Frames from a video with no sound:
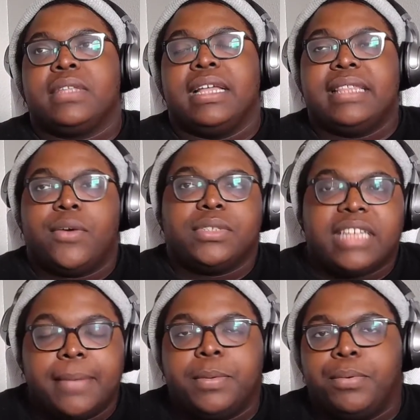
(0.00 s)
And that was
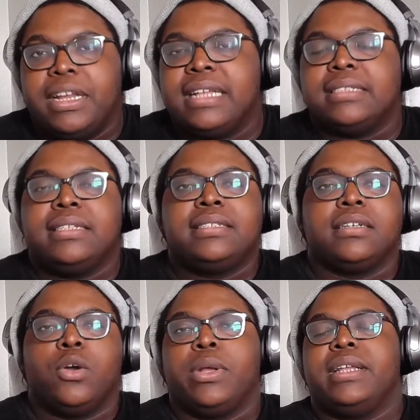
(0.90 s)
kept pretty
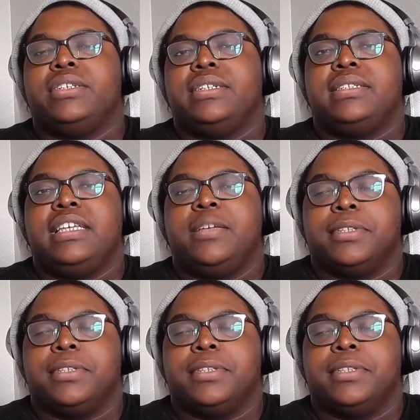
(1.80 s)
consistent going into G T,